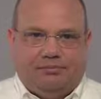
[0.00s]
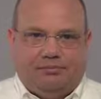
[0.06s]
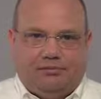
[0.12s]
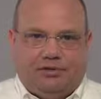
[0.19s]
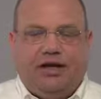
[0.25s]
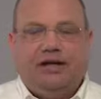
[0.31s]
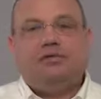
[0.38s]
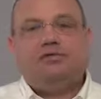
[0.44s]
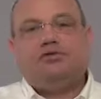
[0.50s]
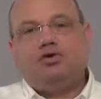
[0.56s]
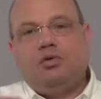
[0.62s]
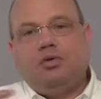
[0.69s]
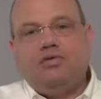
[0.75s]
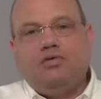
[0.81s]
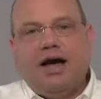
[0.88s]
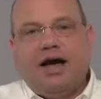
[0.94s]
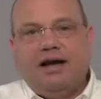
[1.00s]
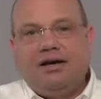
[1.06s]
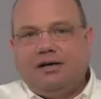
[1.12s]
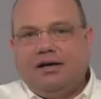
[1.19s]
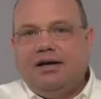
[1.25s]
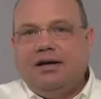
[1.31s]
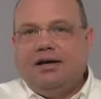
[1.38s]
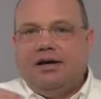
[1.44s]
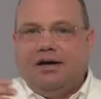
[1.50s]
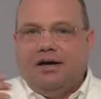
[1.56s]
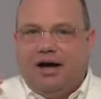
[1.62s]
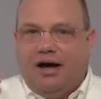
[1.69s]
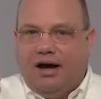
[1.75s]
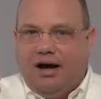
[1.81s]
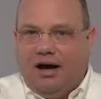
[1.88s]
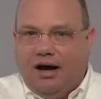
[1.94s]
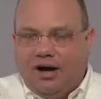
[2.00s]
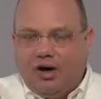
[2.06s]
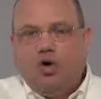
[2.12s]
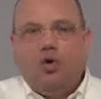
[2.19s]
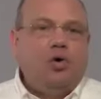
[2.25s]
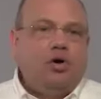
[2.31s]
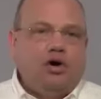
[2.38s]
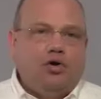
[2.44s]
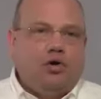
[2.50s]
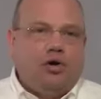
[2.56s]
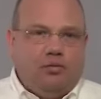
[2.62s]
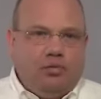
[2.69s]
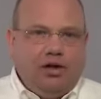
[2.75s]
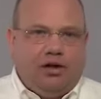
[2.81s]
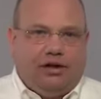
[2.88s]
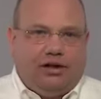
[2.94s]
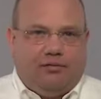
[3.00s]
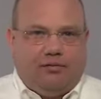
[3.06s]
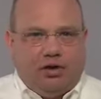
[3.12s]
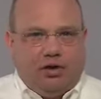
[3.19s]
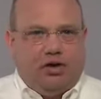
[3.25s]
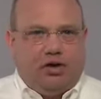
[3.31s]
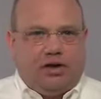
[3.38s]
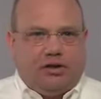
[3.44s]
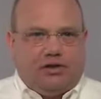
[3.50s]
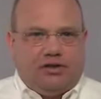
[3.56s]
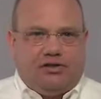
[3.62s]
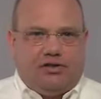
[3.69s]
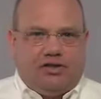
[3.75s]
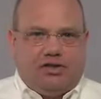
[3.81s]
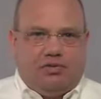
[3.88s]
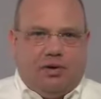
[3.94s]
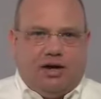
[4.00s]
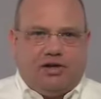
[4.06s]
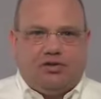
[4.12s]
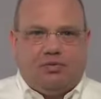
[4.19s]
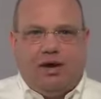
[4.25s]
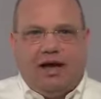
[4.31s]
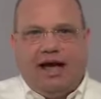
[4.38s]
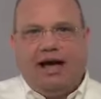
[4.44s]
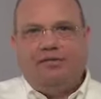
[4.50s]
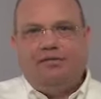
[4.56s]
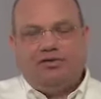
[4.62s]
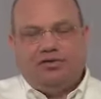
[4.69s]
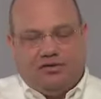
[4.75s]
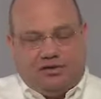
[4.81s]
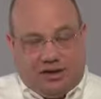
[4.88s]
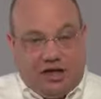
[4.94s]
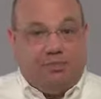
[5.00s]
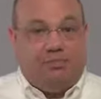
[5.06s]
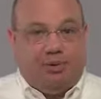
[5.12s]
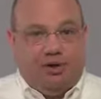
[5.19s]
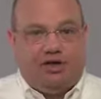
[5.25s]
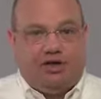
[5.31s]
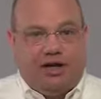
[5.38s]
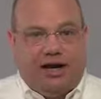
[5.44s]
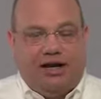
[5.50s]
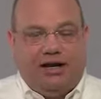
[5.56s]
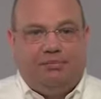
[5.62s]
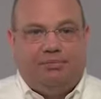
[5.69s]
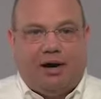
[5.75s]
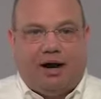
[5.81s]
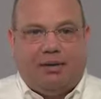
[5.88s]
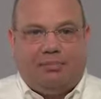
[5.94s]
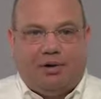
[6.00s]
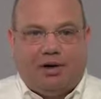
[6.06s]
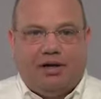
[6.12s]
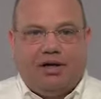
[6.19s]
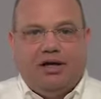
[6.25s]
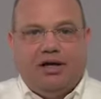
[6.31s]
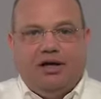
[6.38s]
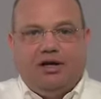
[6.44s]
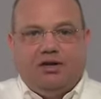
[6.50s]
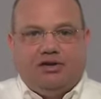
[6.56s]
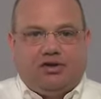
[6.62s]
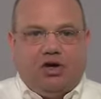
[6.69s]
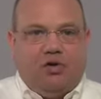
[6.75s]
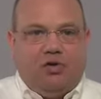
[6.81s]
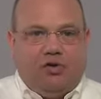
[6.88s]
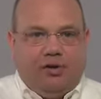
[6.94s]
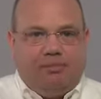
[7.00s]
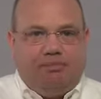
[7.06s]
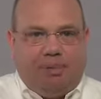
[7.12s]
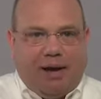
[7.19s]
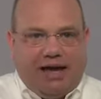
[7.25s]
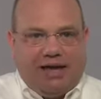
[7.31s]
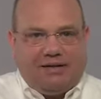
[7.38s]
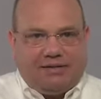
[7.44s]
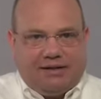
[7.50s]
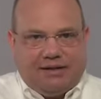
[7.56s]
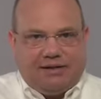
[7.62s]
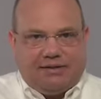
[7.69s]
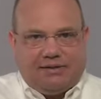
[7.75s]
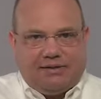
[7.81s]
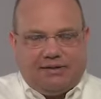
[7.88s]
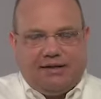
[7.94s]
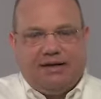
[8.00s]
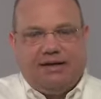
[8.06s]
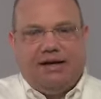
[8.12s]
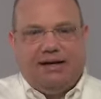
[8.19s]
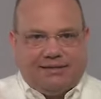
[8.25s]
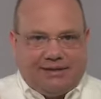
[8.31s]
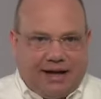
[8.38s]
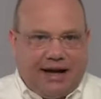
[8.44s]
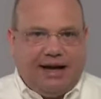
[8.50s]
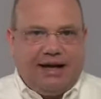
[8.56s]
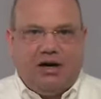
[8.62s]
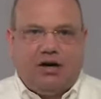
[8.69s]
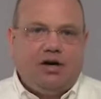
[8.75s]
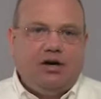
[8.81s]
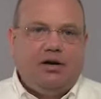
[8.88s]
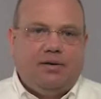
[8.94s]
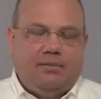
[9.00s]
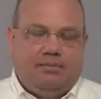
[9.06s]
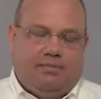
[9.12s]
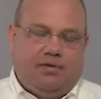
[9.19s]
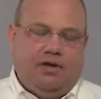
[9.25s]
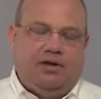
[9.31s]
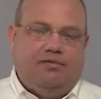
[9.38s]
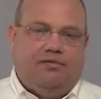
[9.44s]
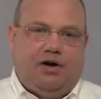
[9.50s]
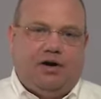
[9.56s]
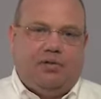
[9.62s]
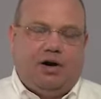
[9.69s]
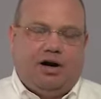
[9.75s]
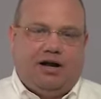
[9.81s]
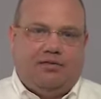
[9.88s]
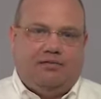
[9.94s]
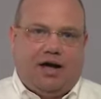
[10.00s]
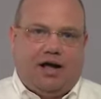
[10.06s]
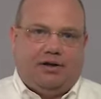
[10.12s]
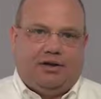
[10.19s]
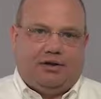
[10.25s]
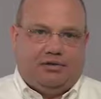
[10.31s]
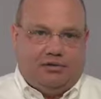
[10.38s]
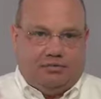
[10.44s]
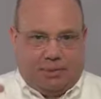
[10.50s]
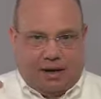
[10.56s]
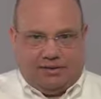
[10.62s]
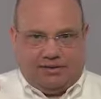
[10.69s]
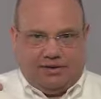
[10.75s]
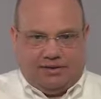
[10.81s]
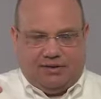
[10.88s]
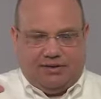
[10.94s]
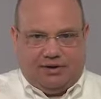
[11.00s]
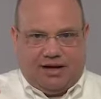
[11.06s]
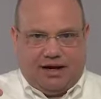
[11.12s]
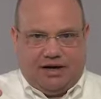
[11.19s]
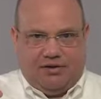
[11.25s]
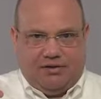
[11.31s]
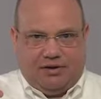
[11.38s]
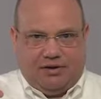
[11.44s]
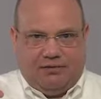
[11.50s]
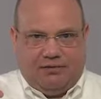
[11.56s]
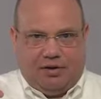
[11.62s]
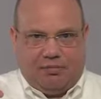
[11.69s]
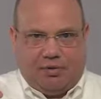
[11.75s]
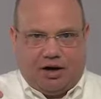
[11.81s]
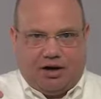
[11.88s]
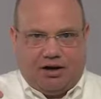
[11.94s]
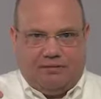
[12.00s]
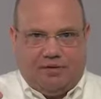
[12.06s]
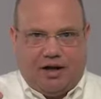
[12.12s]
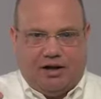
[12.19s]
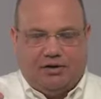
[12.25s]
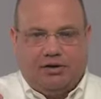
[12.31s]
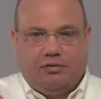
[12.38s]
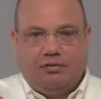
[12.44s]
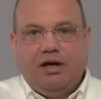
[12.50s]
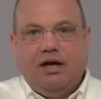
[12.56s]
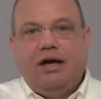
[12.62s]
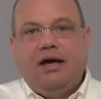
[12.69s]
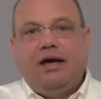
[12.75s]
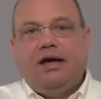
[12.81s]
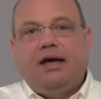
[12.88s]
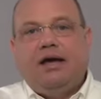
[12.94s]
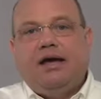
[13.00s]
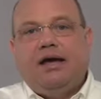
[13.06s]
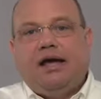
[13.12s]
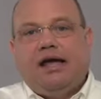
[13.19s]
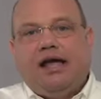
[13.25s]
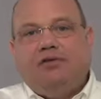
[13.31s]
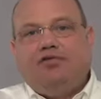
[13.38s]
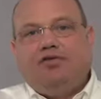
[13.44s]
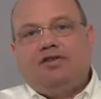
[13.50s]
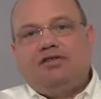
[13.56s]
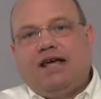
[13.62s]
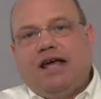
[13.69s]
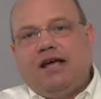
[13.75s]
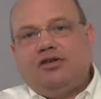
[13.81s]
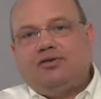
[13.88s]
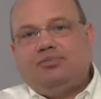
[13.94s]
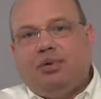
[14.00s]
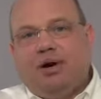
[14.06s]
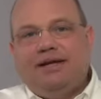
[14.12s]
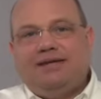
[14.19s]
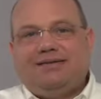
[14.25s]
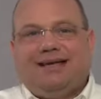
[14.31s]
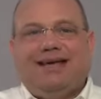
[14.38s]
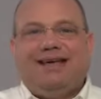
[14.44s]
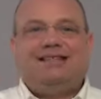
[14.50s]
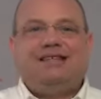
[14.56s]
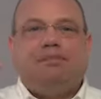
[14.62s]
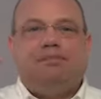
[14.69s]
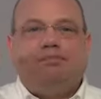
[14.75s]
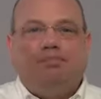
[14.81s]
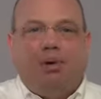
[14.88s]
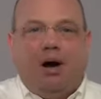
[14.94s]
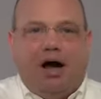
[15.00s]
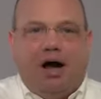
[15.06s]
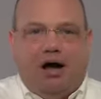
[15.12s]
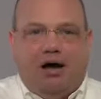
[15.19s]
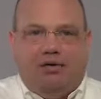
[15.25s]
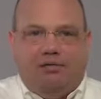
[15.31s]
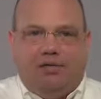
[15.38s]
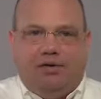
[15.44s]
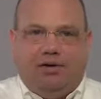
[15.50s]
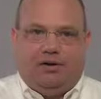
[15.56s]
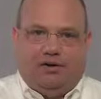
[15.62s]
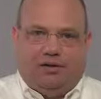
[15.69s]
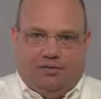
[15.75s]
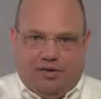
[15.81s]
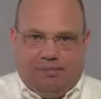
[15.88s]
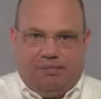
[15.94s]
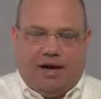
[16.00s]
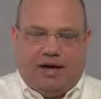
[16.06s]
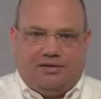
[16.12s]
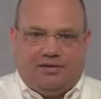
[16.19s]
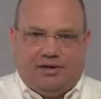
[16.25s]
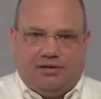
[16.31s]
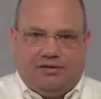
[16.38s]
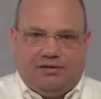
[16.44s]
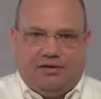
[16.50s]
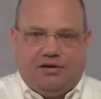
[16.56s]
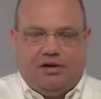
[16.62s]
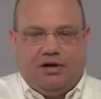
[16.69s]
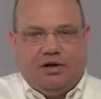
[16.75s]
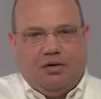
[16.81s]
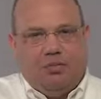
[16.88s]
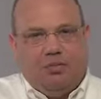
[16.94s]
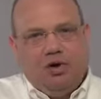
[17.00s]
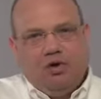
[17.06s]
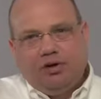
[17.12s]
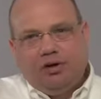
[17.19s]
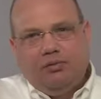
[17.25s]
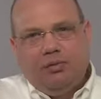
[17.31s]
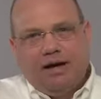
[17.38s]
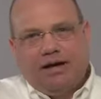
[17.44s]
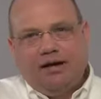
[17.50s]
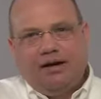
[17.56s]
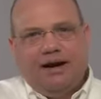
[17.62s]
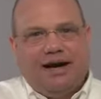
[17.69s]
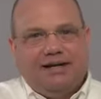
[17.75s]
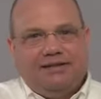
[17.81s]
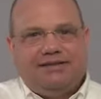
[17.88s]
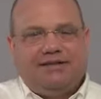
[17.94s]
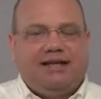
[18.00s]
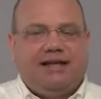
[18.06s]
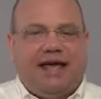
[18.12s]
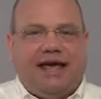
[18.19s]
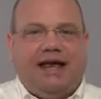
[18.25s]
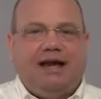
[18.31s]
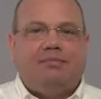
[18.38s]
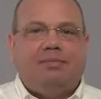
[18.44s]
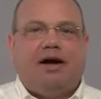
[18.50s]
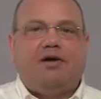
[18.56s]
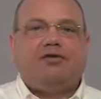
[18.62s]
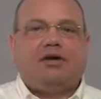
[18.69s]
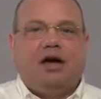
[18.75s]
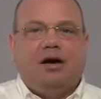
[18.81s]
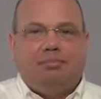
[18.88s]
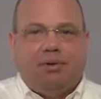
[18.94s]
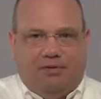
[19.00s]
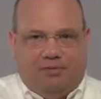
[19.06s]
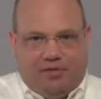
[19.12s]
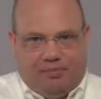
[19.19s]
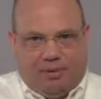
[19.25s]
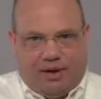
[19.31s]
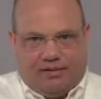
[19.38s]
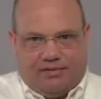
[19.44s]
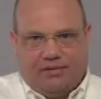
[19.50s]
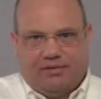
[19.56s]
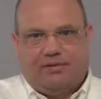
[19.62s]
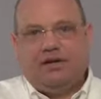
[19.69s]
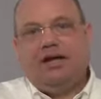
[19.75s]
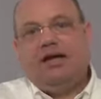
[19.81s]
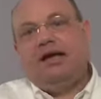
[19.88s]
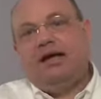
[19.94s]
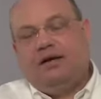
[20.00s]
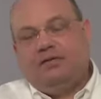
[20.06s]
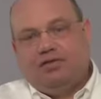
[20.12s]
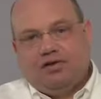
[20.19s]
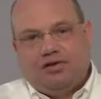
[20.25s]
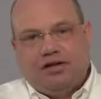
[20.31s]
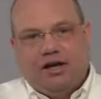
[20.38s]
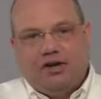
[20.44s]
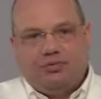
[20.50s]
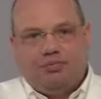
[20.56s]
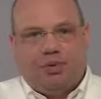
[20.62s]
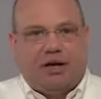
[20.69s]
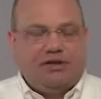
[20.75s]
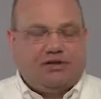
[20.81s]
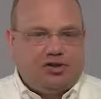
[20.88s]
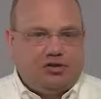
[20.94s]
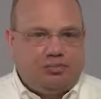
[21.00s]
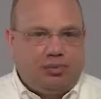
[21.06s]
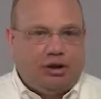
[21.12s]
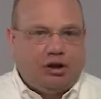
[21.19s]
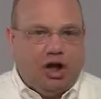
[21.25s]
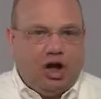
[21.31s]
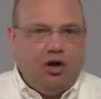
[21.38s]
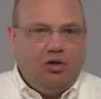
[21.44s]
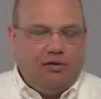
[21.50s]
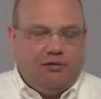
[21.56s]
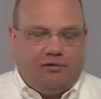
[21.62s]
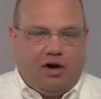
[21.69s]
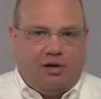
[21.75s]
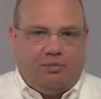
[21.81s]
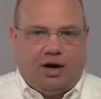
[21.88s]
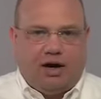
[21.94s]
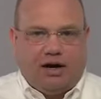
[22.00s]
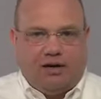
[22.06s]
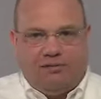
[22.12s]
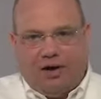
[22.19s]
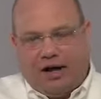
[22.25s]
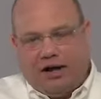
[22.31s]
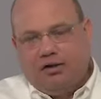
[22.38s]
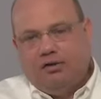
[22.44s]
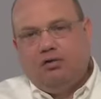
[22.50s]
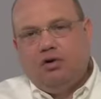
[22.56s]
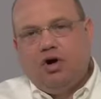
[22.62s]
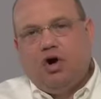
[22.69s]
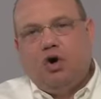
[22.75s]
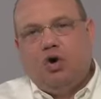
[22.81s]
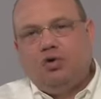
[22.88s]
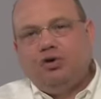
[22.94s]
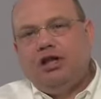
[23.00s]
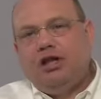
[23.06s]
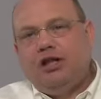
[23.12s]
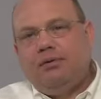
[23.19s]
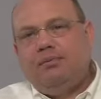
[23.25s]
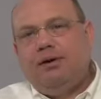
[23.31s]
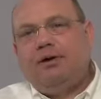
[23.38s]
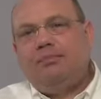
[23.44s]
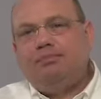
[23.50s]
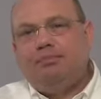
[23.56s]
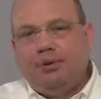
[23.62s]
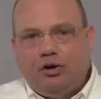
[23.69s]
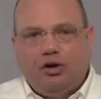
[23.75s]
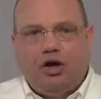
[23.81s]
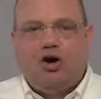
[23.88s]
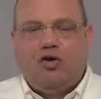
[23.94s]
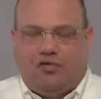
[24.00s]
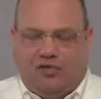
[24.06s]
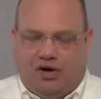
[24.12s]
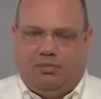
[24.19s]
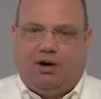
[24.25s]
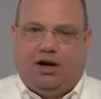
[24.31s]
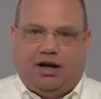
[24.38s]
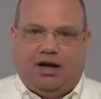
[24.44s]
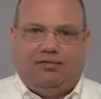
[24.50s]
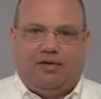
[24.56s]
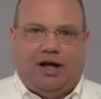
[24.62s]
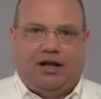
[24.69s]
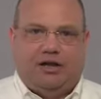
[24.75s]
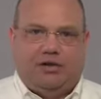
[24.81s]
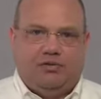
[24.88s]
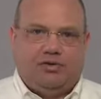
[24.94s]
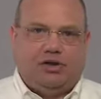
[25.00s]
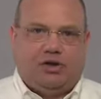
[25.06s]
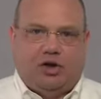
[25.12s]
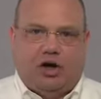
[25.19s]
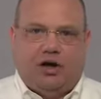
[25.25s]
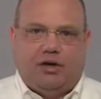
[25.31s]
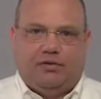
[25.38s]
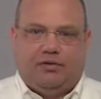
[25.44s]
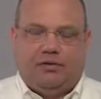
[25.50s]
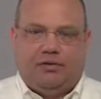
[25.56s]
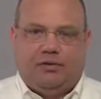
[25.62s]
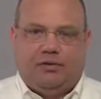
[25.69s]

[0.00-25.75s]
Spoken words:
Okay, so we've got a corridor, really. If we look at the situation, we have depreciated property, so the basis is higher than the fair market value. The basis is higher than the fair market value. If the sales price is above the basis, we only recognize the gain amount above the basis. If the sales price is below the fair market value, only the amount below fair market value is a loss.